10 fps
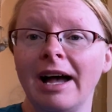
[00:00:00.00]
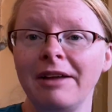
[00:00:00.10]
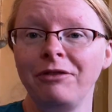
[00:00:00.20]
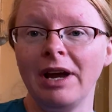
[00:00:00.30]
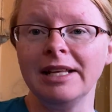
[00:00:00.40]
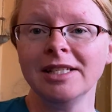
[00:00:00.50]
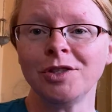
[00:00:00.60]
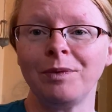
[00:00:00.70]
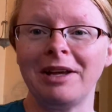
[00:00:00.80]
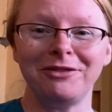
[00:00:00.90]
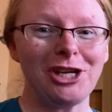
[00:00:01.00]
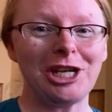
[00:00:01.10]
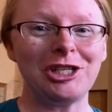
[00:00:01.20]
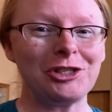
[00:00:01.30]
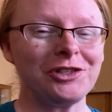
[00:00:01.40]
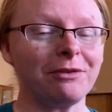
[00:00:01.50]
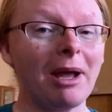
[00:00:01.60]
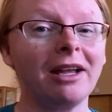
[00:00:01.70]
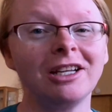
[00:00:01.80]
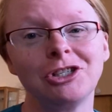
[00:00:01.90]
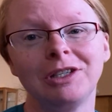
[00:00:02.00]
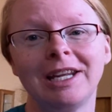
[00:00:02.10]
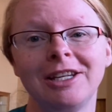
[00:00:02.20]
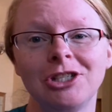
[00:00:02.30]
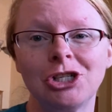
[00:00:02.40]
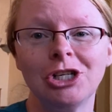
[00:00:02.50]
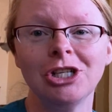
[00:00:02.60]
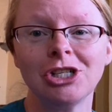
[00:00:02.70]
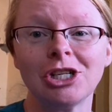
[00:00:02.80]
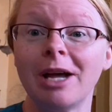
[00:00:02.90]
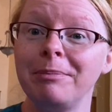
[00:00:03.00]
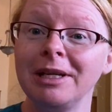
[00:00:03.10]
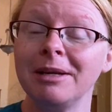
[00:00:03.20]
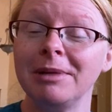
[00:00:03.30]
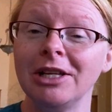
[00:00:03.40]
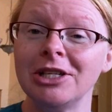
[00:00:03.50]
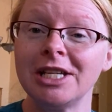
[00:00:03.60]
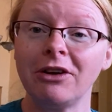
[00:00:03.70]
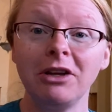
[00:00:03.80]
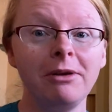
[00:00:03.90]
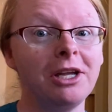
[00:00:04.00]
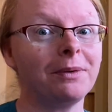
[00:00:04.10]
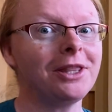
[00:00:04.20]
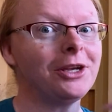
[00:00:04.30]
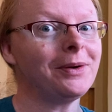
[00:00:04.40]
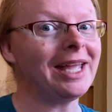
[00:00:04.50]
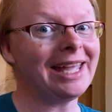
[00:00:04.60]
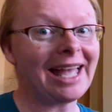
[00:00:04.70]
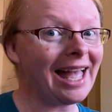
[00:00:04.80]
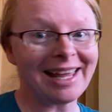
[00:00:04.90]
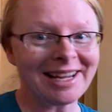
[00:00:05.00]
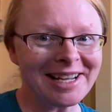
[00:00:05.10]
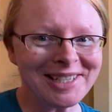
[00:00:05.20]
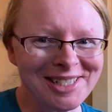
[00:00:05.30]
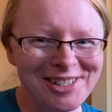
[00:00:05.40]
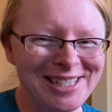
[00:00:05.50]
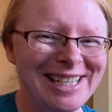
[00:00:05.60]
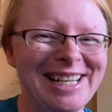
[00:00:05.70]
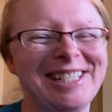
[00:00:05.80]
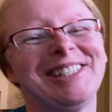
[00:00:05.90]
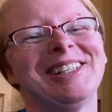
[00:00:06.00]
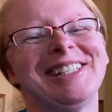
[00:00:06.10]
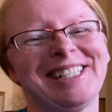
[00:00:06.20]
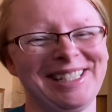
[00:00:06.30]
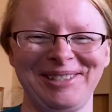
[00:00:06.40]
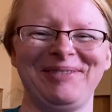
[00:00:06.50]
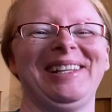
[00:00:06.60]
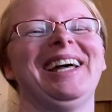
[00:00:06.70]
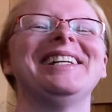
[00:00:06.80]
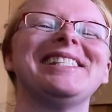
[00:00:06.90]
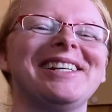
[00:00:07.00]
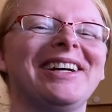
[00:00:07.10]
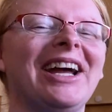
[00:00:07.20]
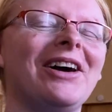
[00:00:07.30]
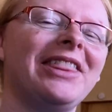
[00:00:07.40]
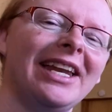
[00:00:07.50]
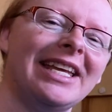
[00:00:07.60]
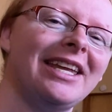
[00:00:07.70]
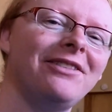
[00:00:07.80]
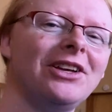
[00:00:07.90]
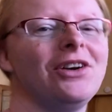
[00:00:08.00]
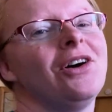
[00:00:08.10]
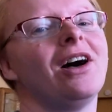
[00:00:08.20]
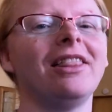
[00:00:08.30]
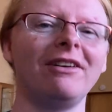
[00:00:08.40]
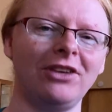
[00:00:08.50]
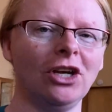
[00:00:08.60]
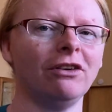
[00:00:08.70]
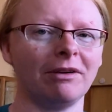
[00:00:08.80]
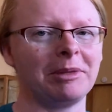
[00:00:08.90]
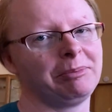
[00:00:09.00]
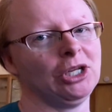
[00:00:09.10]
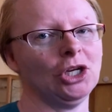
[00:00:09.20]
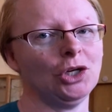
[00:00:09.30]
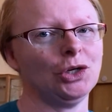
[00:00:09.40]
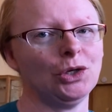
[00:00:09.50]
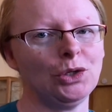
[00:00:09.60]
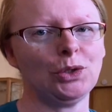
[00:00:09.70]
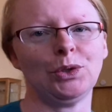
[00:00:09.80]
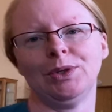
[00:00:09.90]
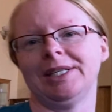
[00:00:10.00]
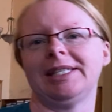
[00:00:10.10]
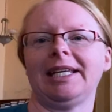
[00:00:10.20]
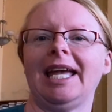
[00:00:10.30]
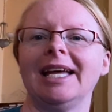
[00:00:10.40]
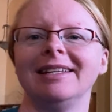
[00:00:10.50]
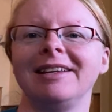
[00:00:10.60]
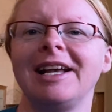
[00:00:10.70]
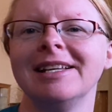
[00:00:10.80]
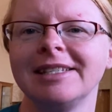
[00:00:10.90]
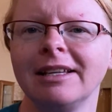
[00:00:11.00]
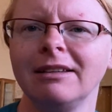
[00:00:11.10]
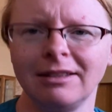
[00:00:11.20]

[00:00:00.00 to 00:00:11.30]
Hi, friends. Rev. Janet Jones from High Country United Church up in Camilla, Ontario, here with you at High Country United Church in Camilla, Ontario. I thought I'd give you a view from the pews again because,